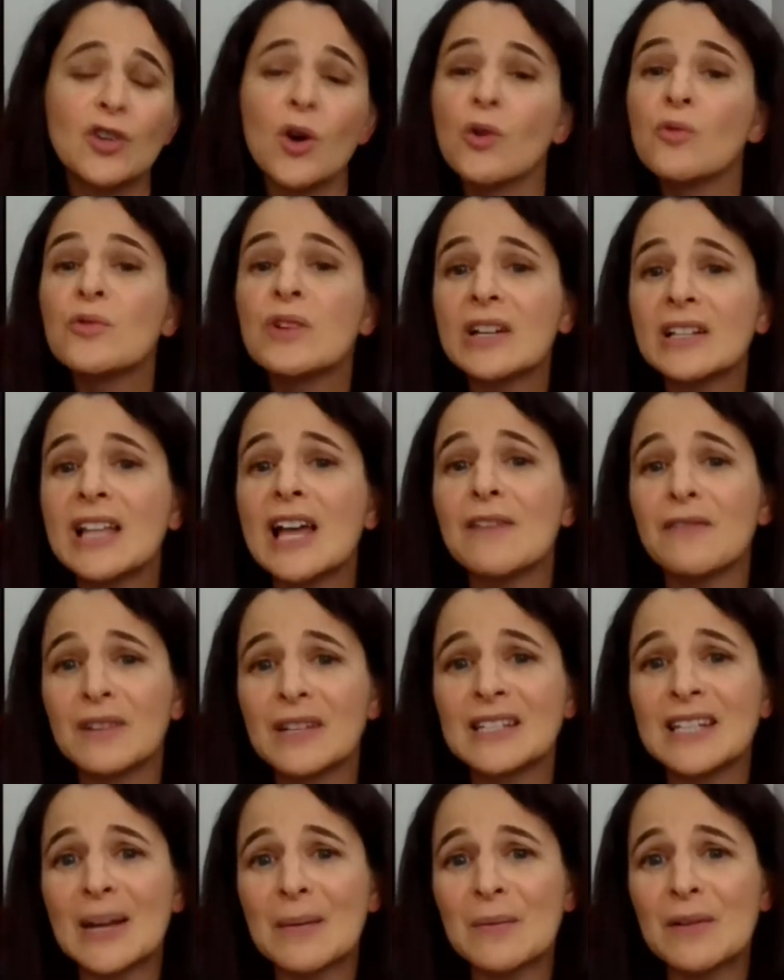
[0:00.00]
A real
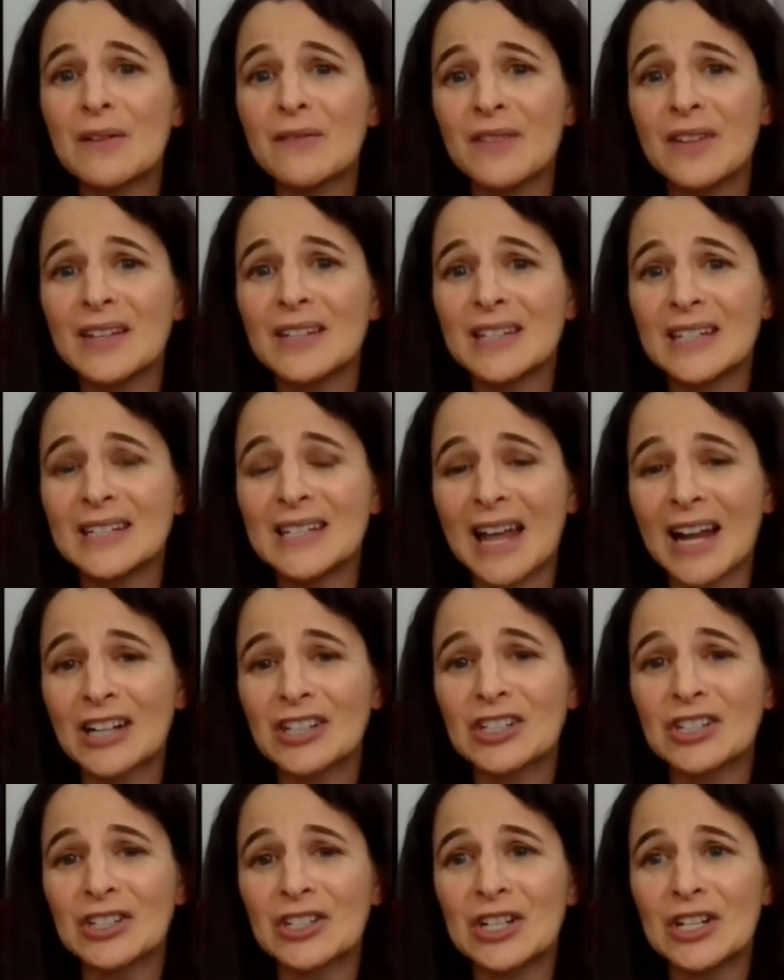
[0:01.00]
life example of this is
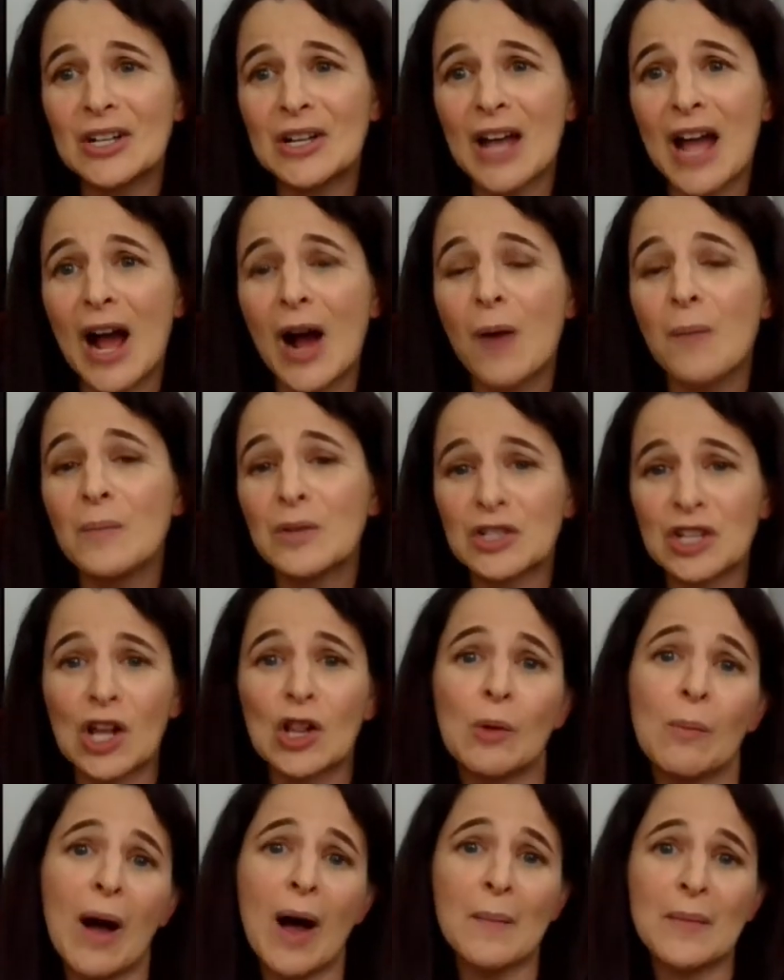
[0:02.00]
actually how
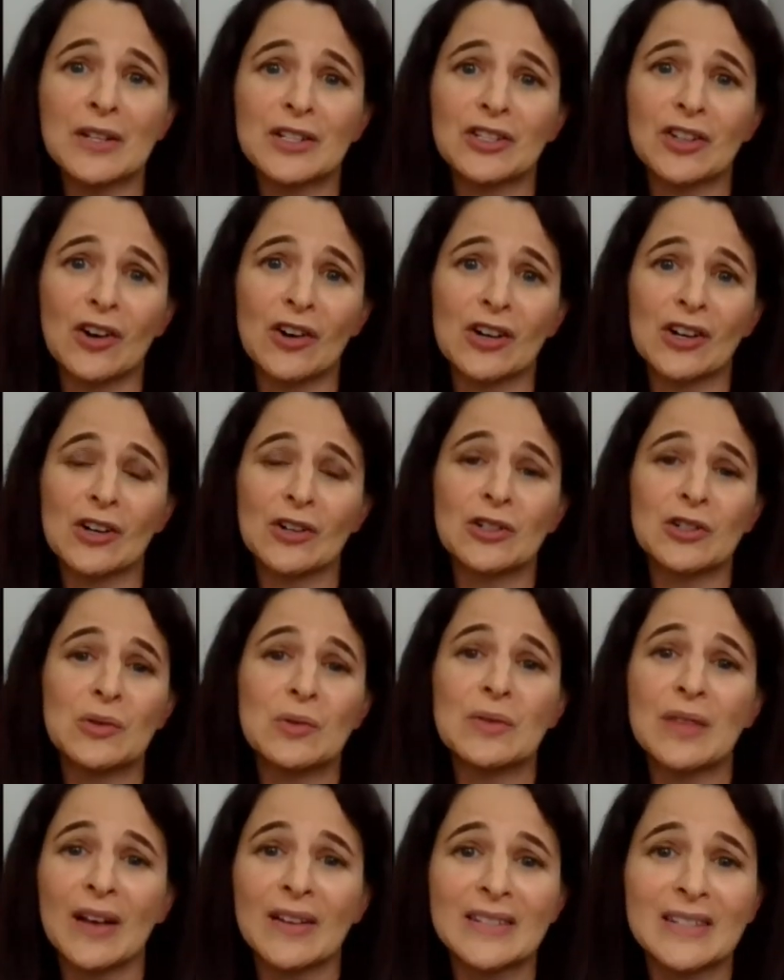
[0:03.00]
Michelle Obama started her
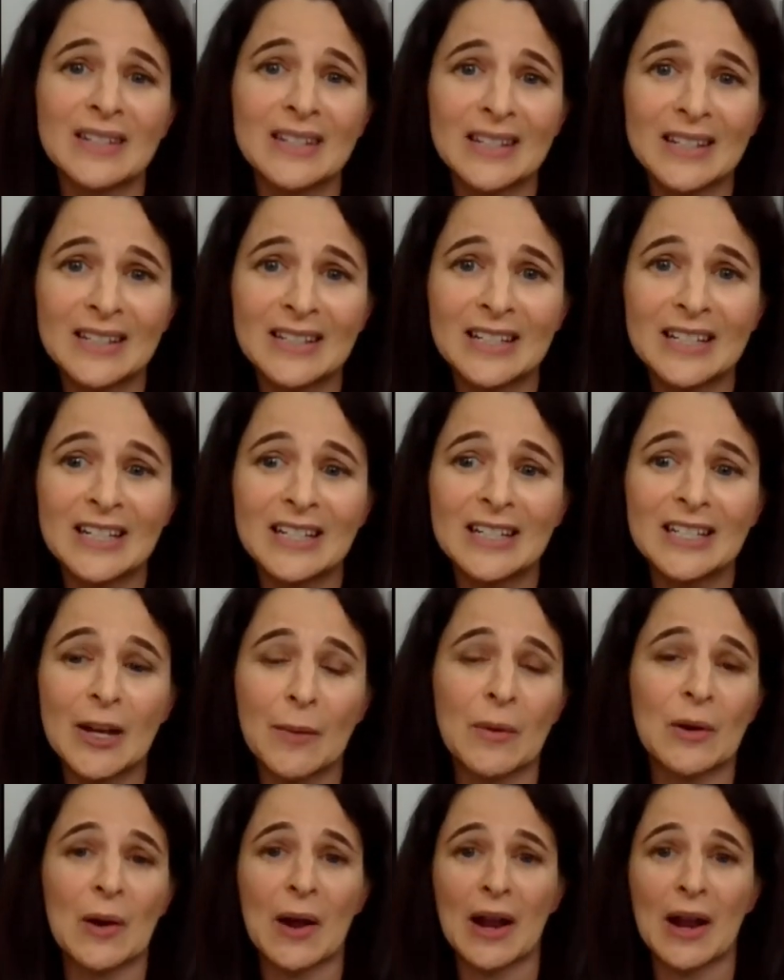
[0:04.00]
2016